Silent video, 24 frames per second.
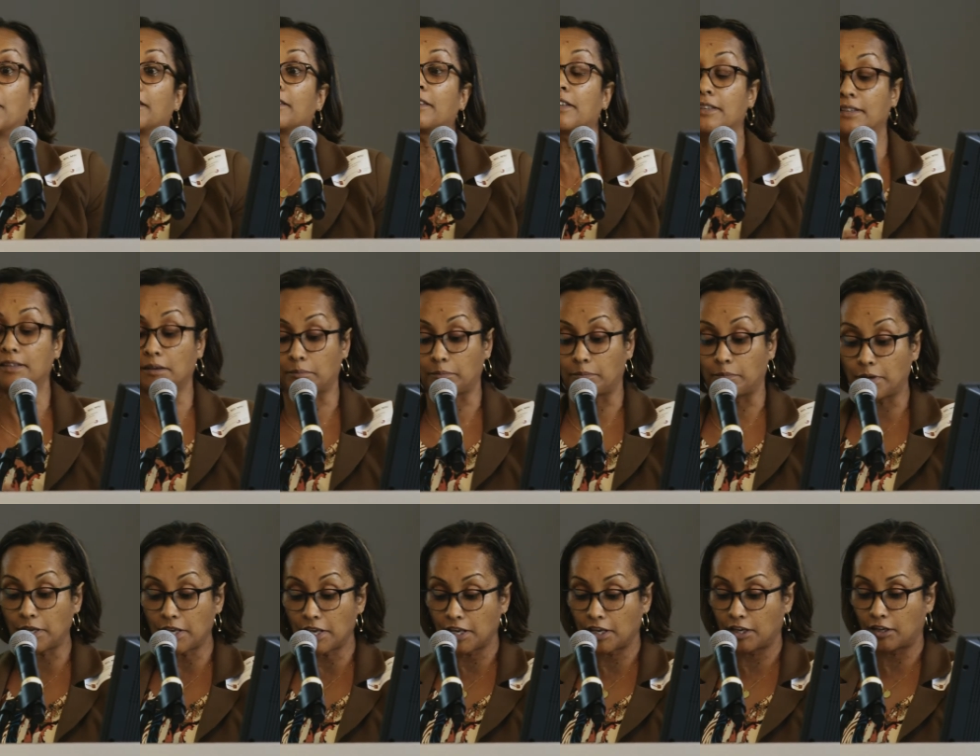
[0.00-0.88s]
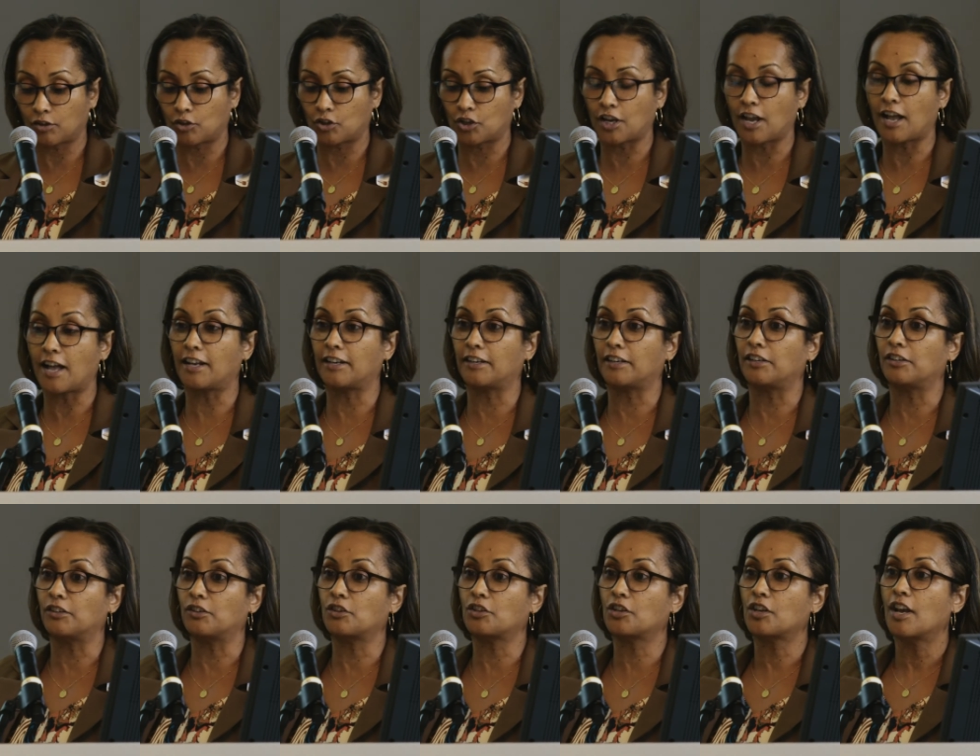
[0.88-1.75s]
That is a big
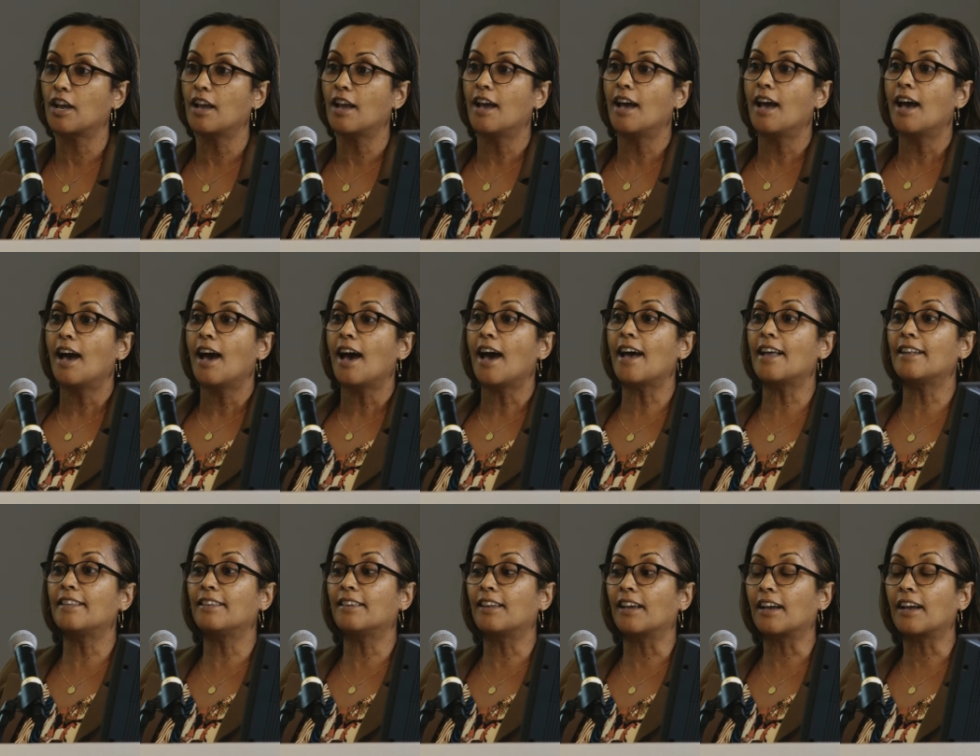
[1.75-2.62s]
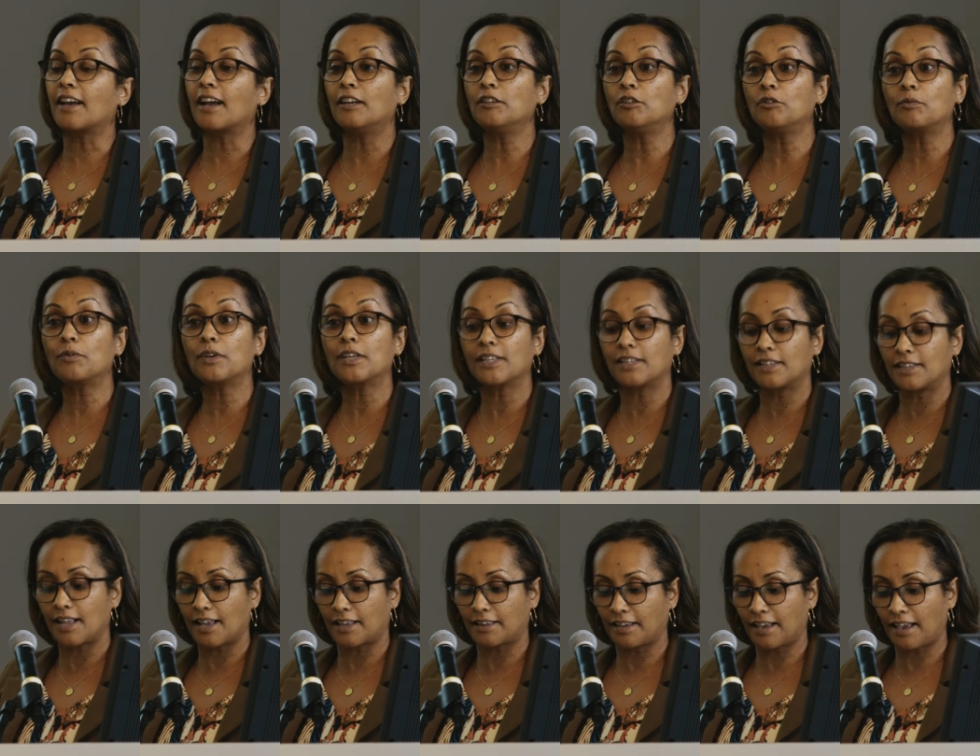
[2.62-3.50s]
challenge. And the countries
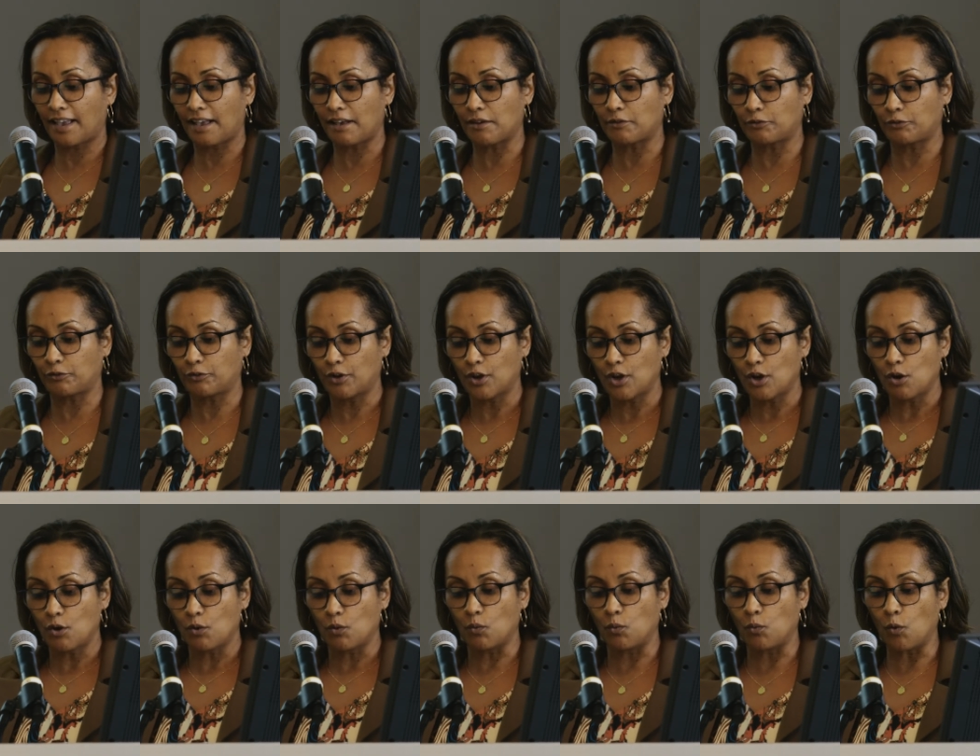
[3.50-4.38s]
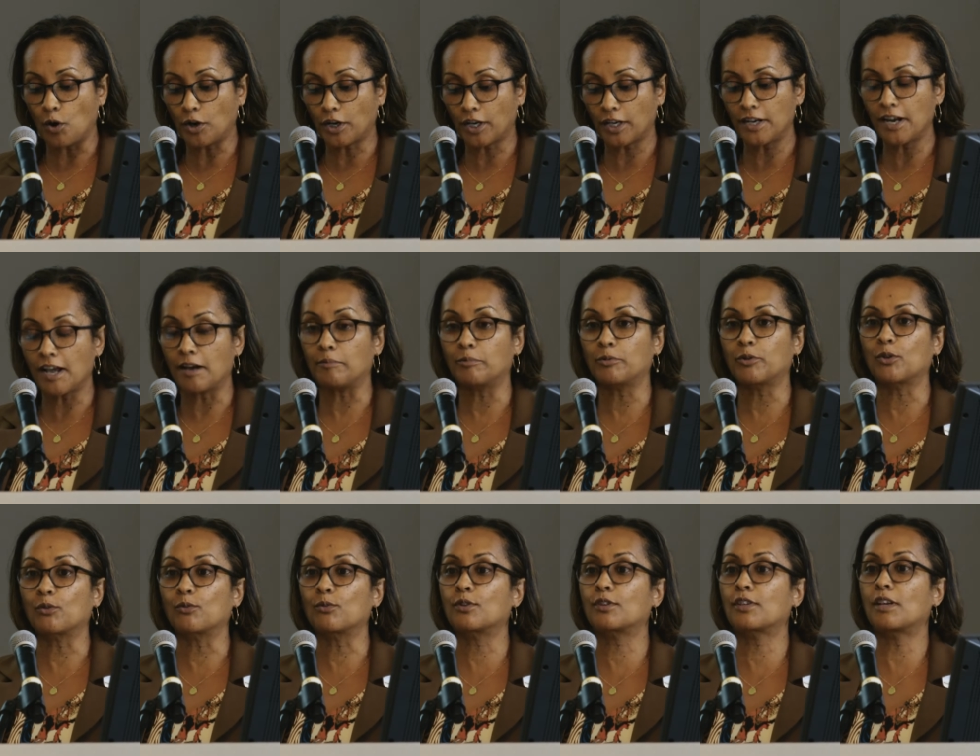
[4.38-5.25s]
that have woken up
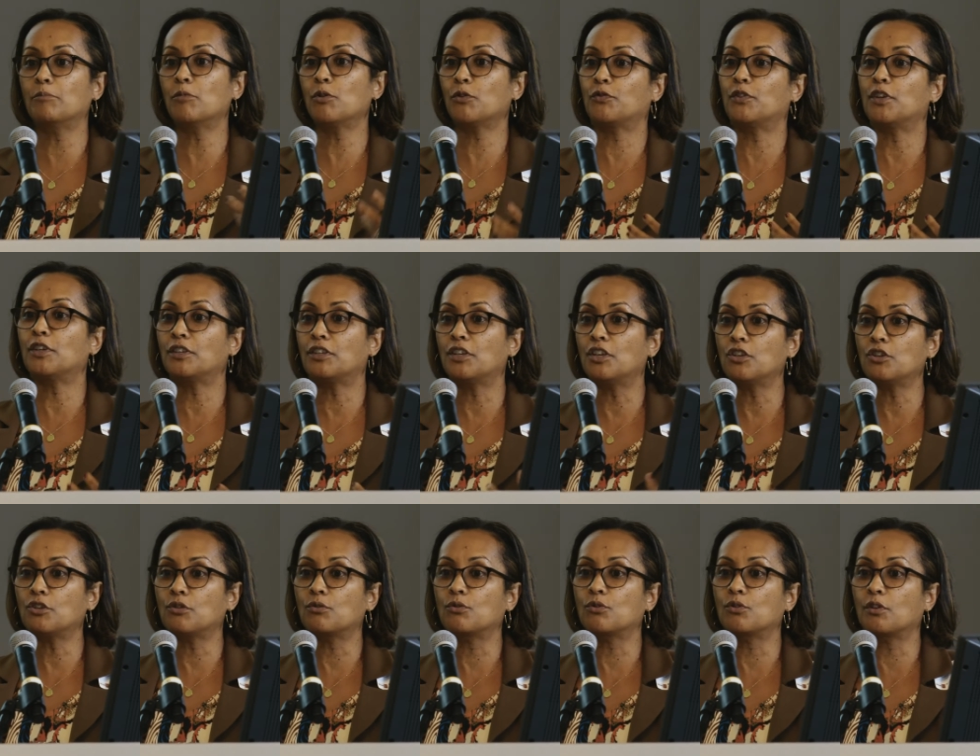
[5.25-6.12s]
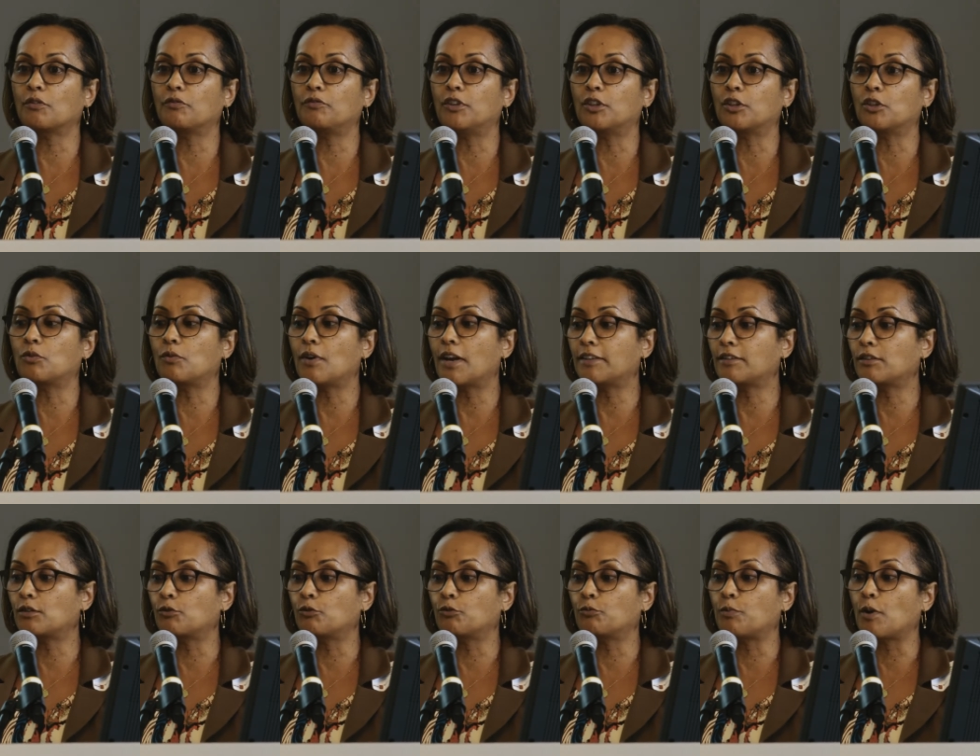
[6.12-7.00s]
to some of these issues of the
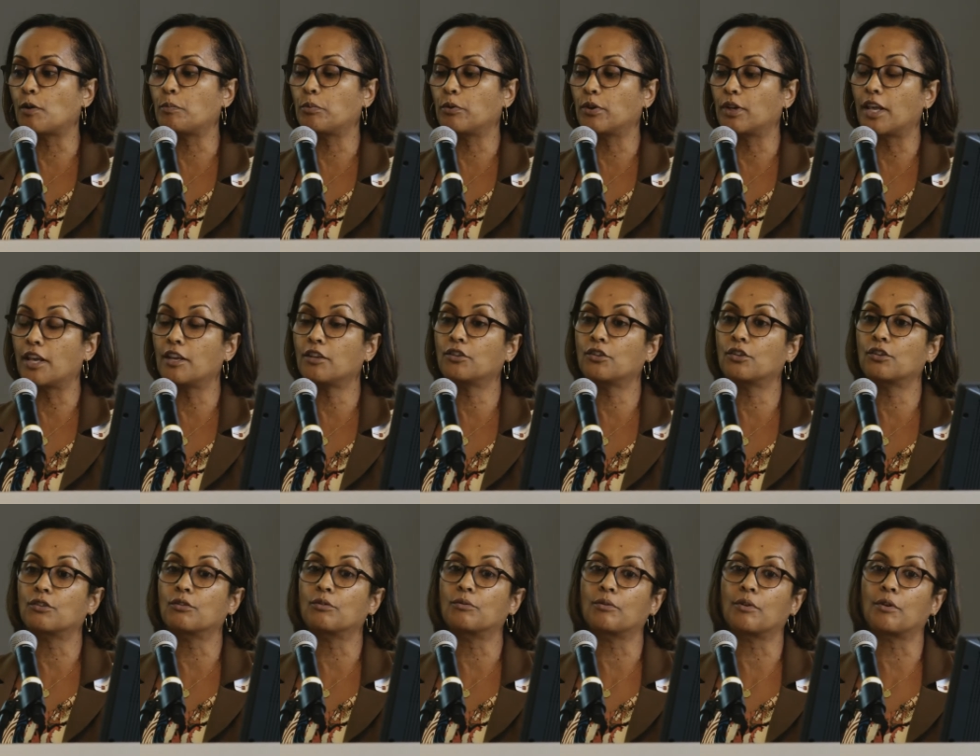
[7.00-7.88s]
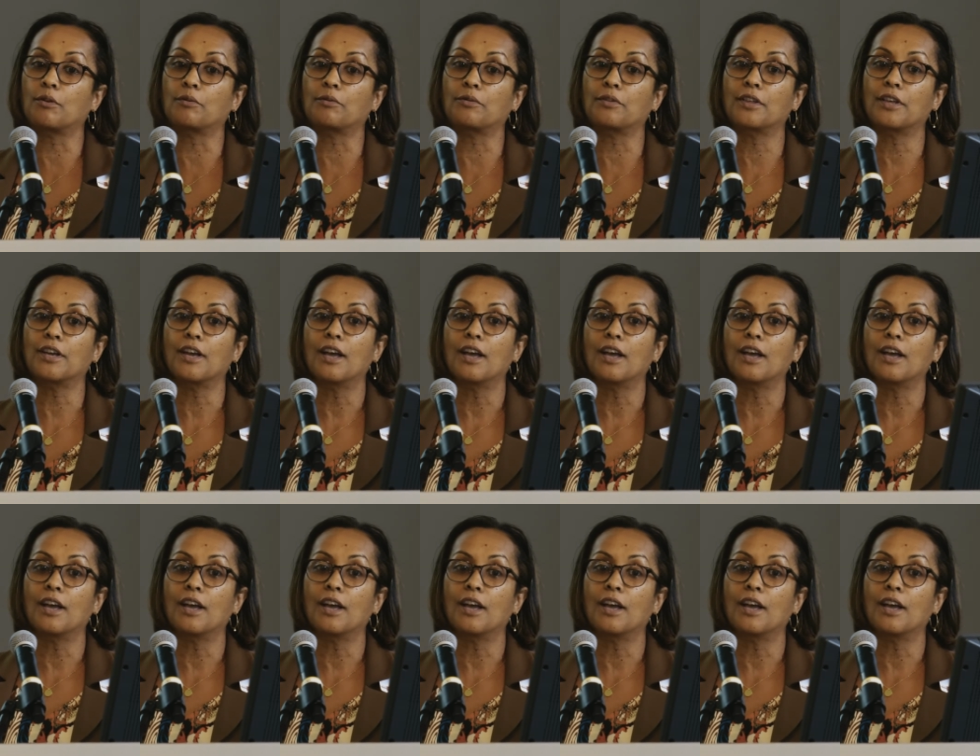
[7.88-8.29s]
threats of population growth